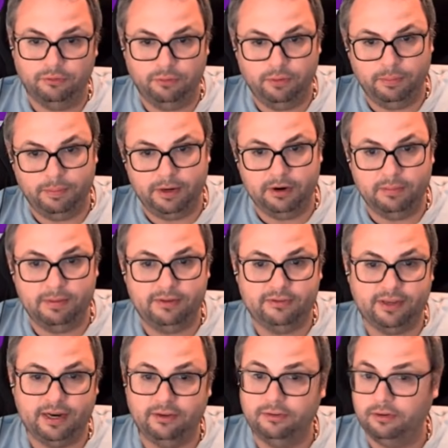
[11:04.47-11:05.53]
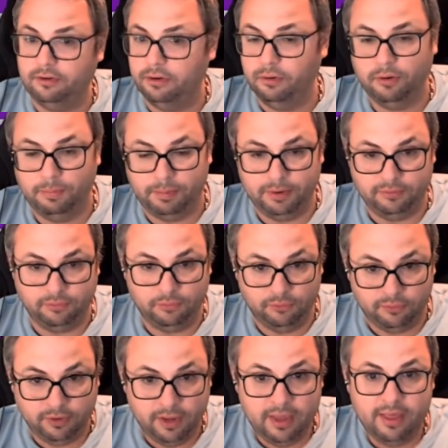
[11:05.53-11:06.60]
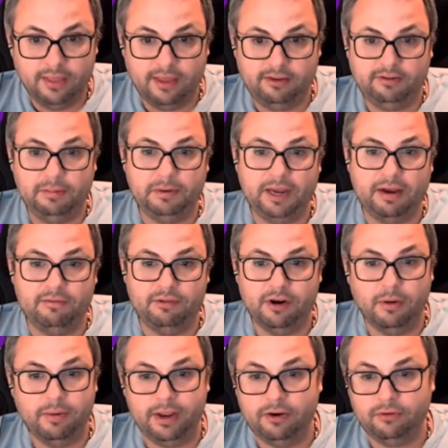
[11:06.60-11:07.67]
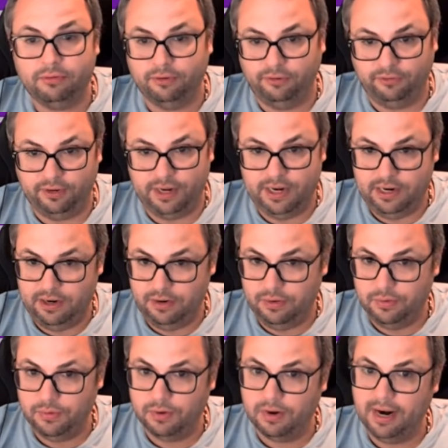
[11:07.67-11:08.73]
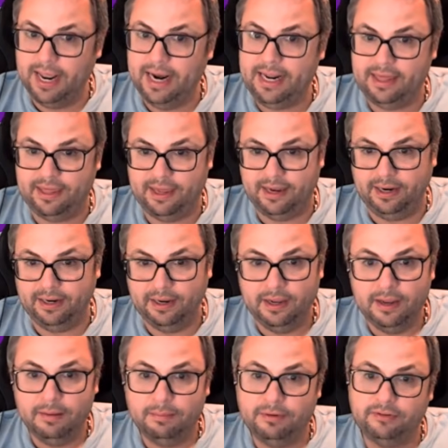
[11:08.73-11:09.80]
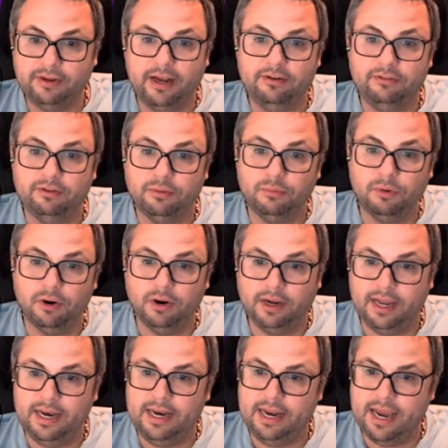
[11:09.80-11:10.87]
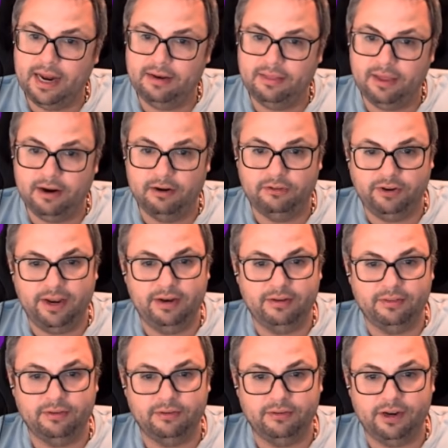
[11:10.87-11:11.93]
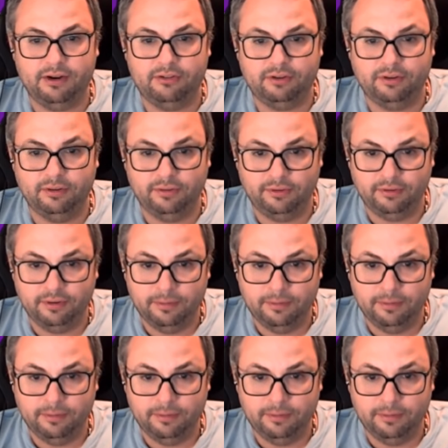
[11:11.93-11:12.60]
who appear to be setting Sudoku puzzles. They seem to have no interest in you or anything besides their work, and yet they are chained to their stations.